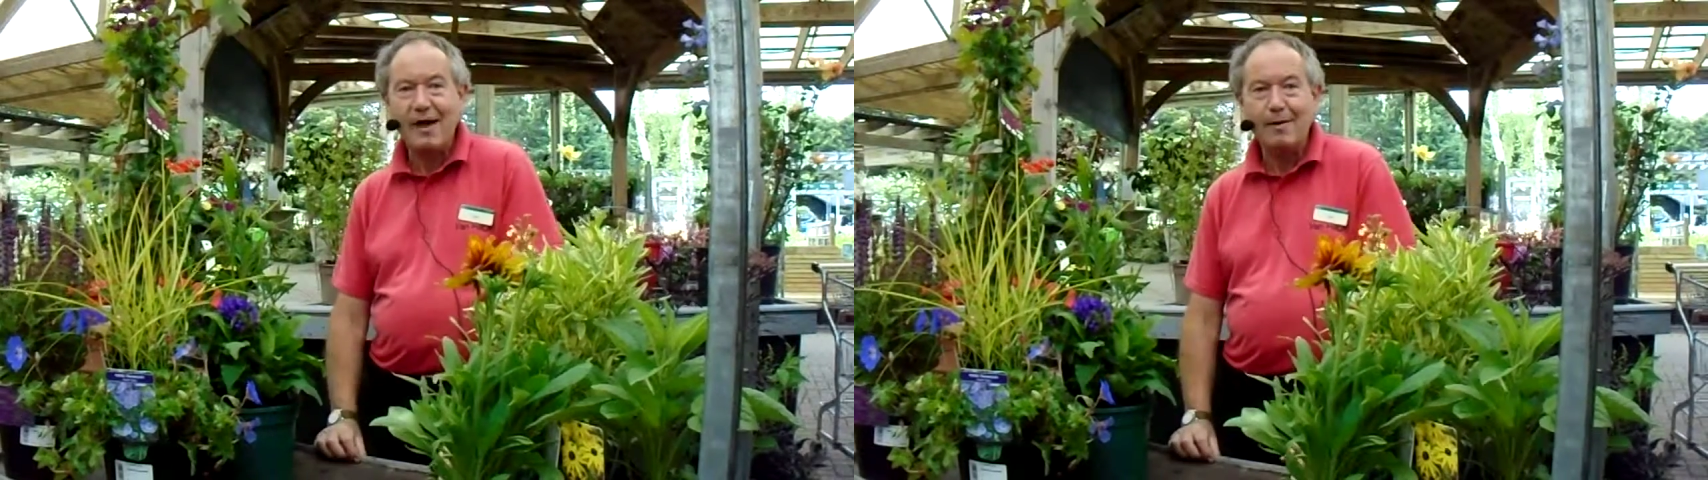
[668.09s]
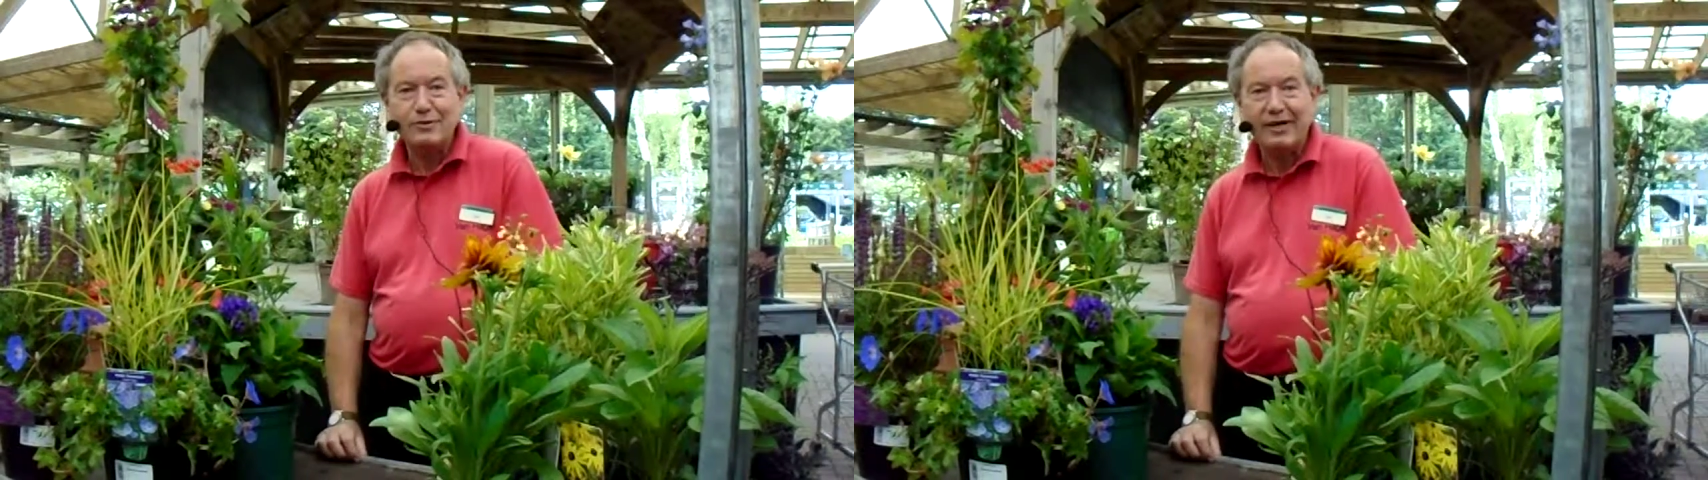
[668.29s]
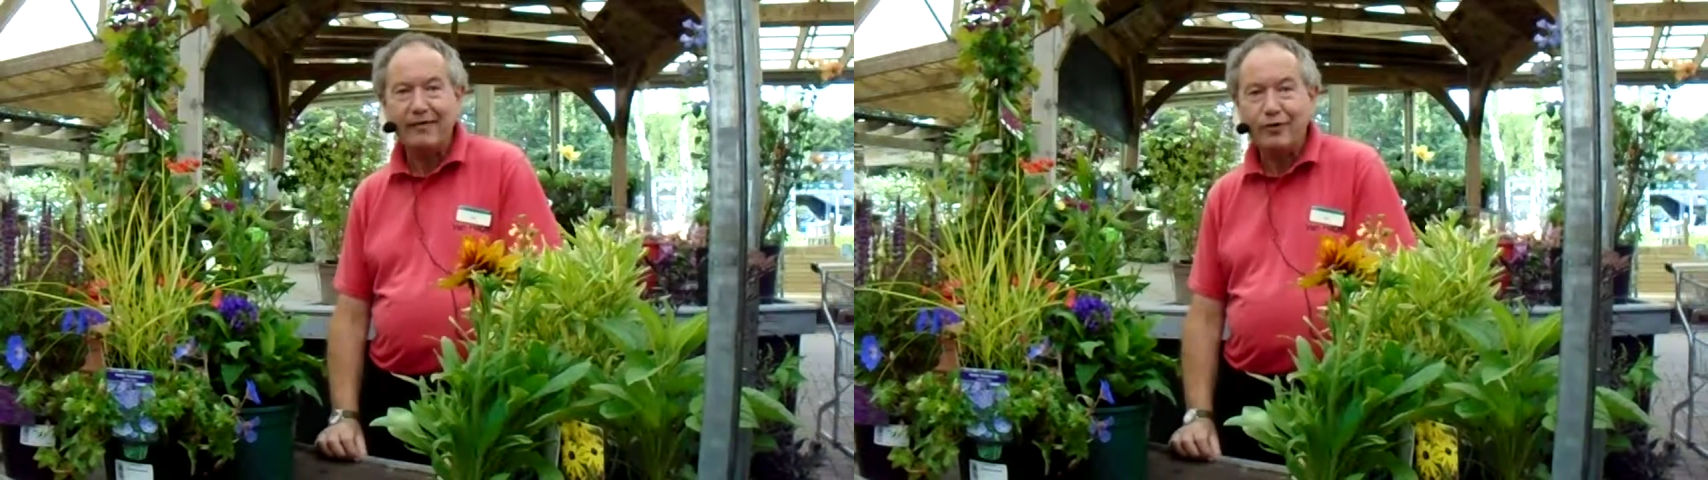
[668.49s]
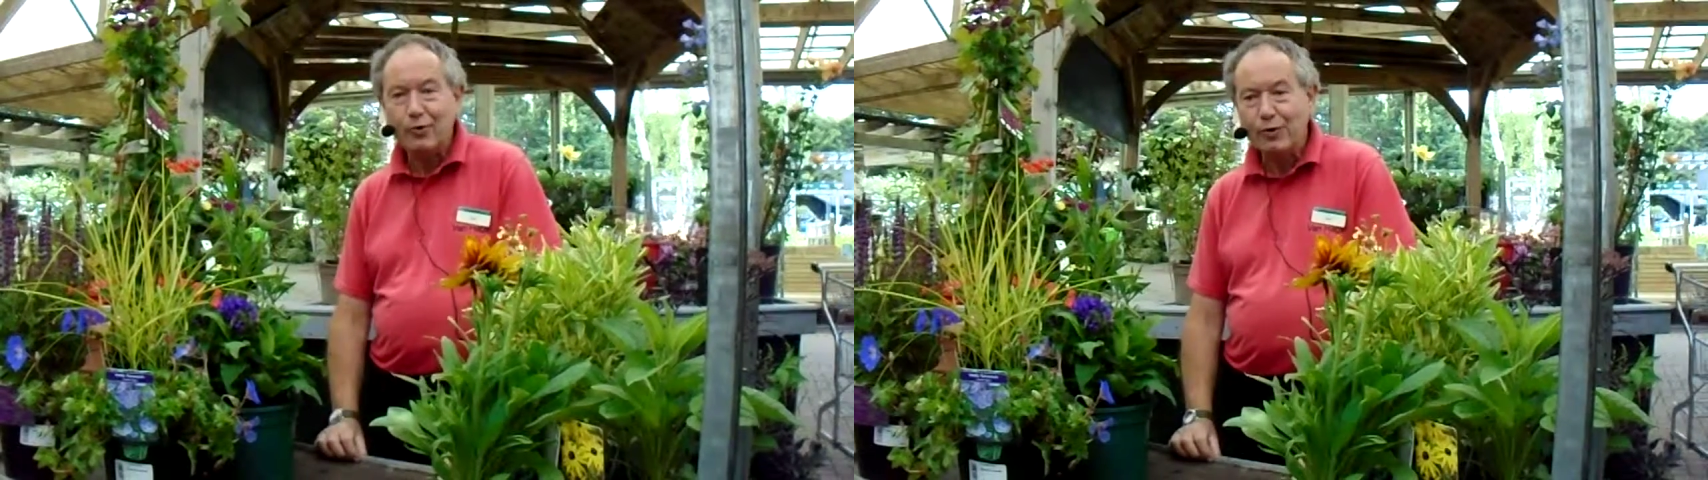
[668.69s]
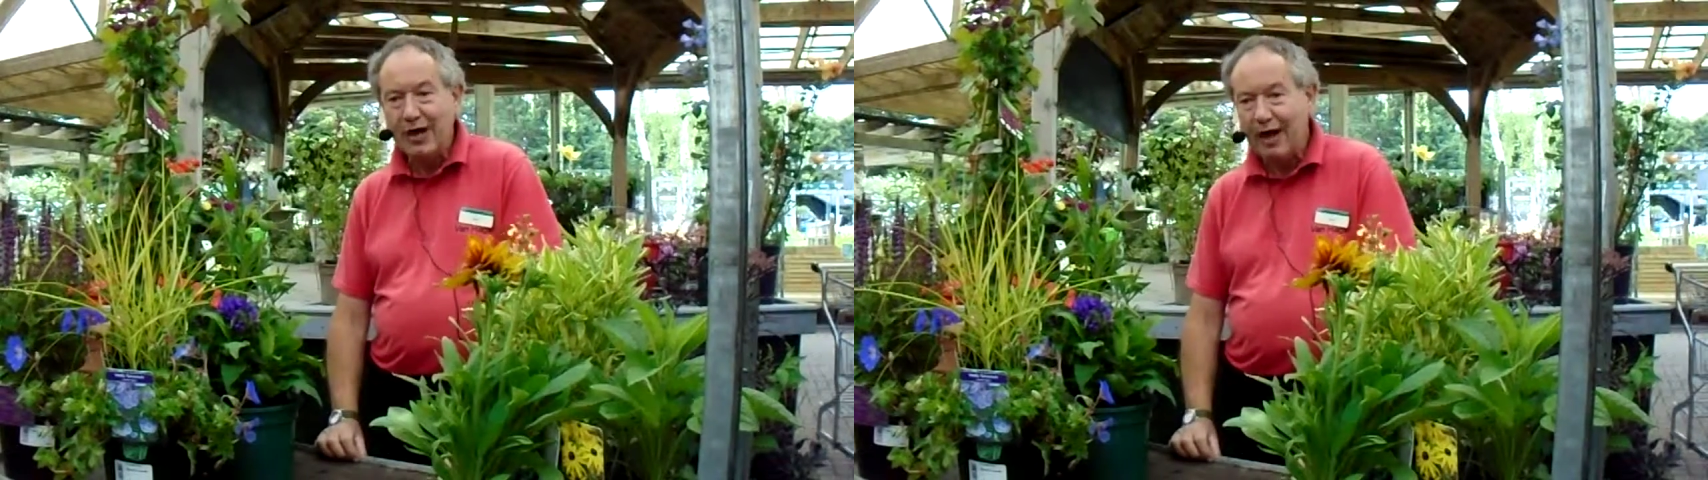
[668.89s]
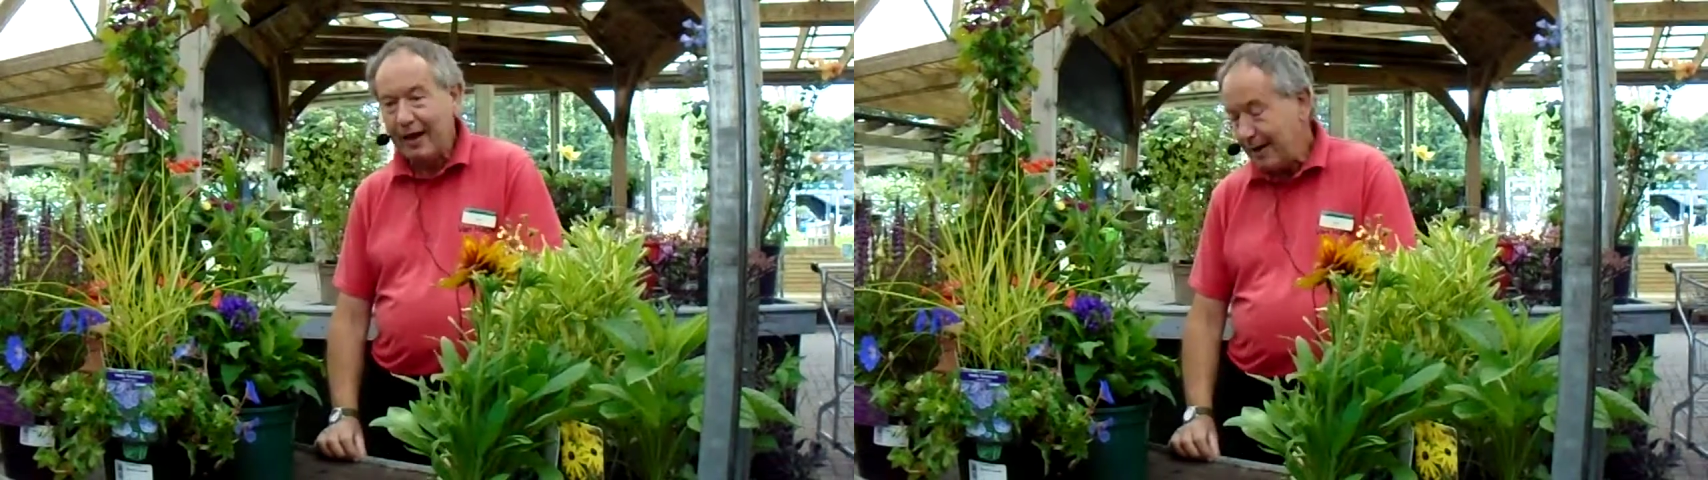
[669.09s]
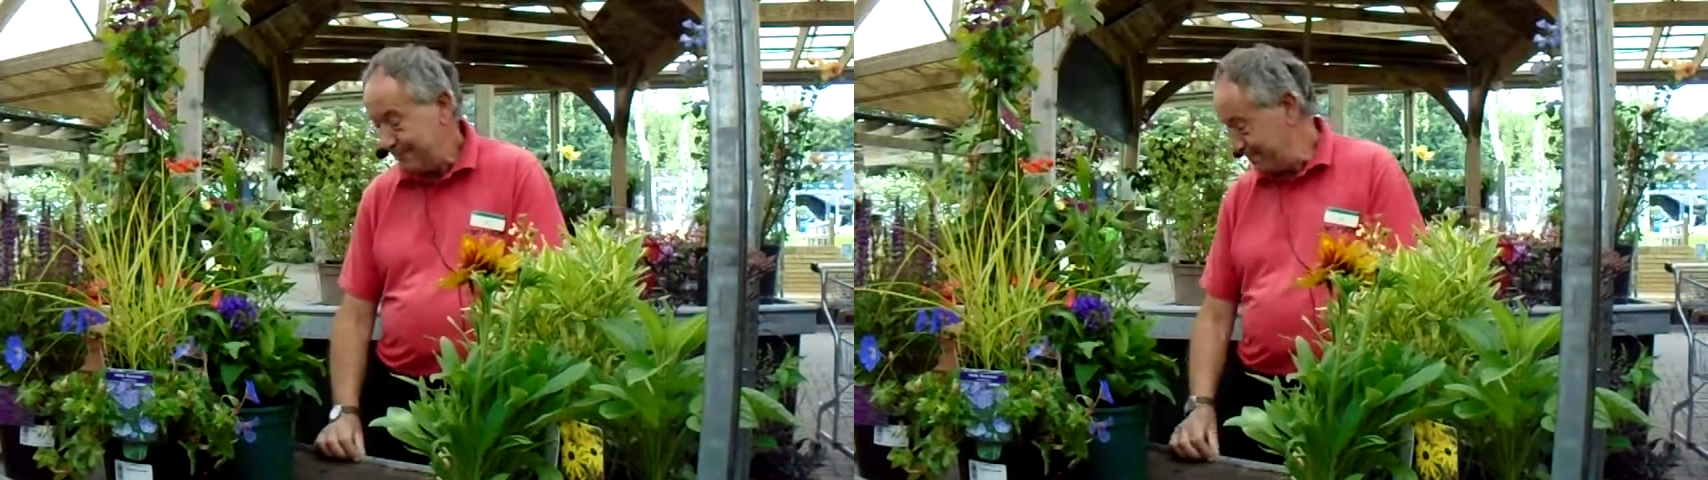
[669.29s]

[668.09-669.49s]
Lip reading: up to give you colour.